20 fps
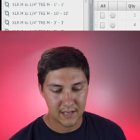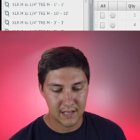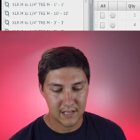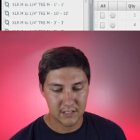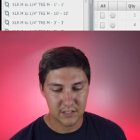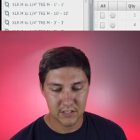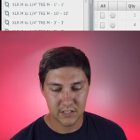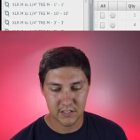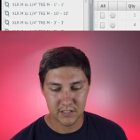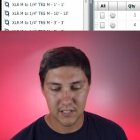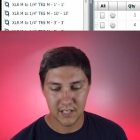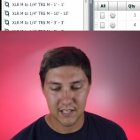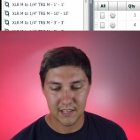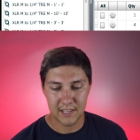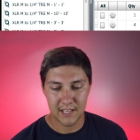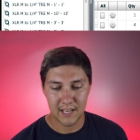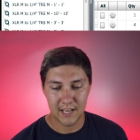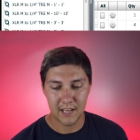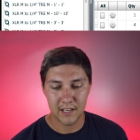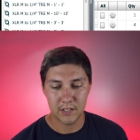And just like
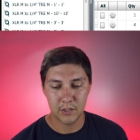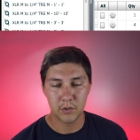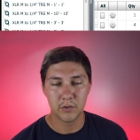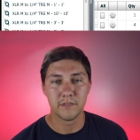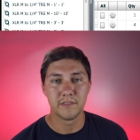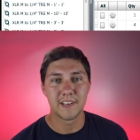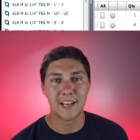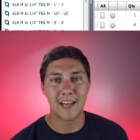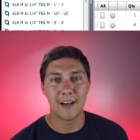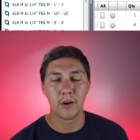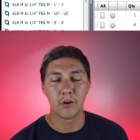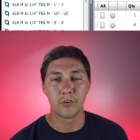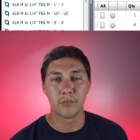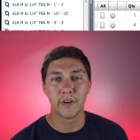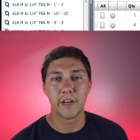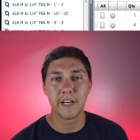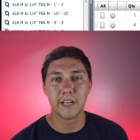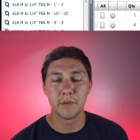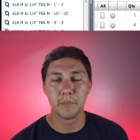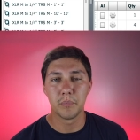that, you have now
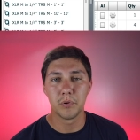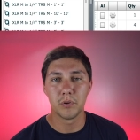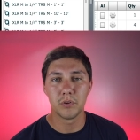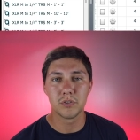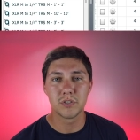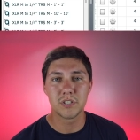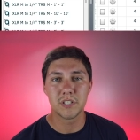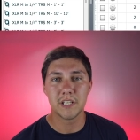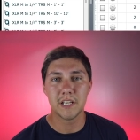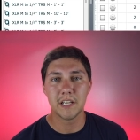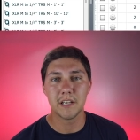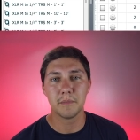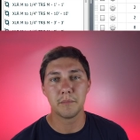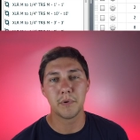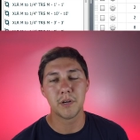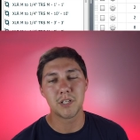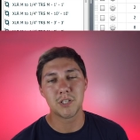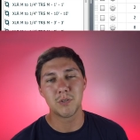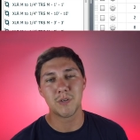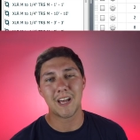created a pull sheet,
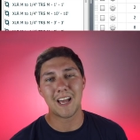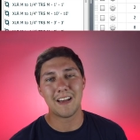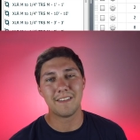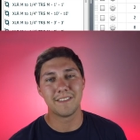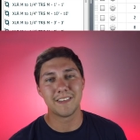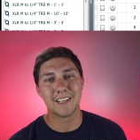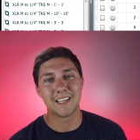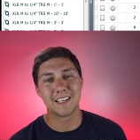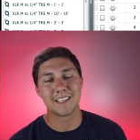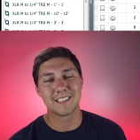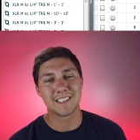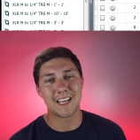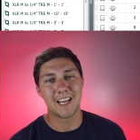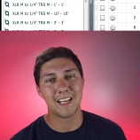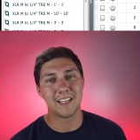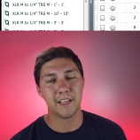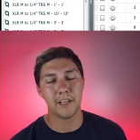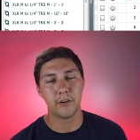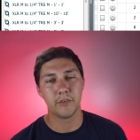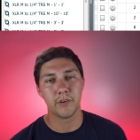but you haven't
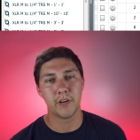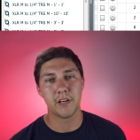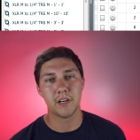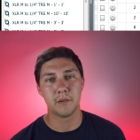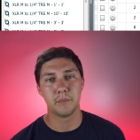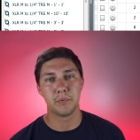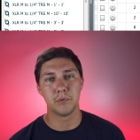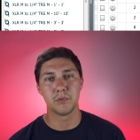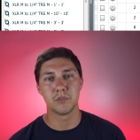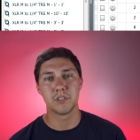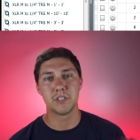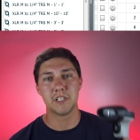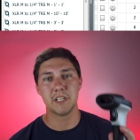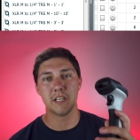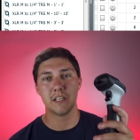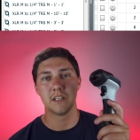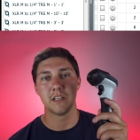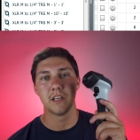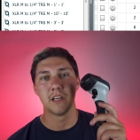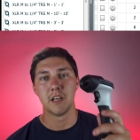exactly created a pull
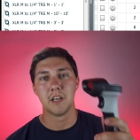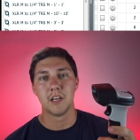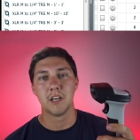sheet.